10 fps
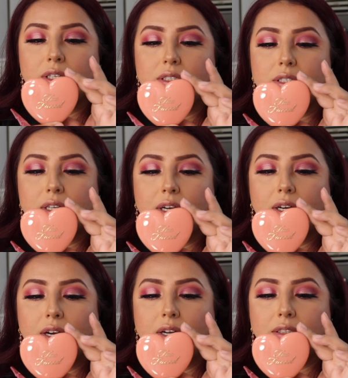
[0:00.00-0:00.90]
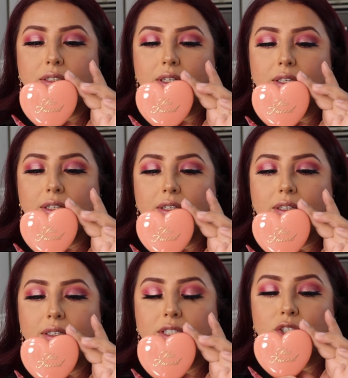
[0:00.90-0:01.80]
It's called,
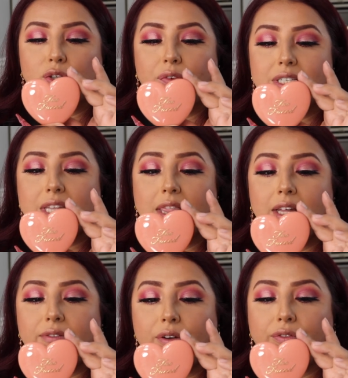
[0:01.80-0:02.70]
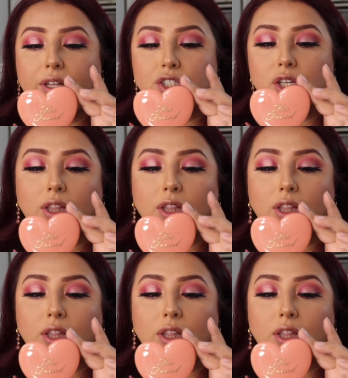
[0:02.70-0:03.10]
it's a Too Faced Love Flush,